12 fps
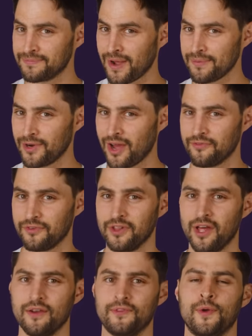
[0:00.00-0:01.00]
Probably not for a
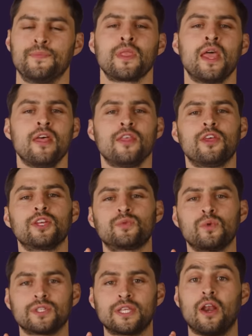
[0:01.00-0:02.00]
lot of you. This
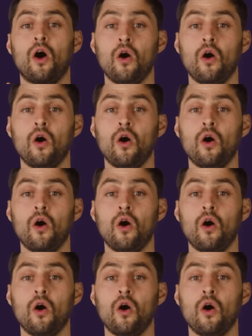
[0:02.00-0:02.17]
was an